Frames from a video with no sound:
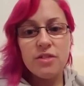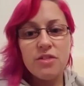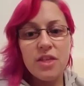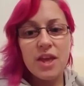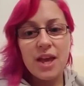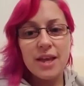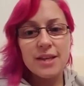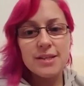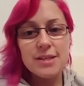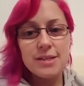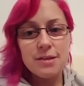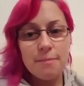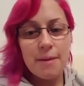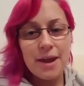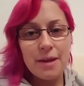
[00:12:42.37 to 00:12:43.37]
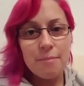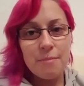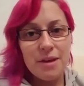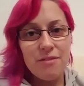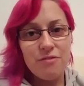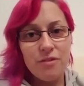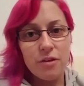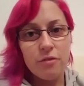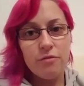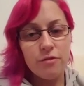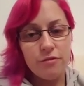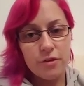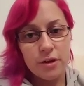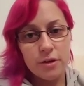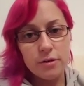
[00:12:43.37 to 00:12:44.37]
things to make me feel
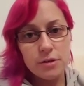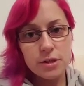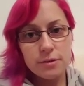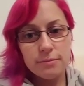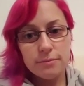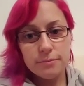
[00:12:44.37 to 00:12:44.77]
fulfilled.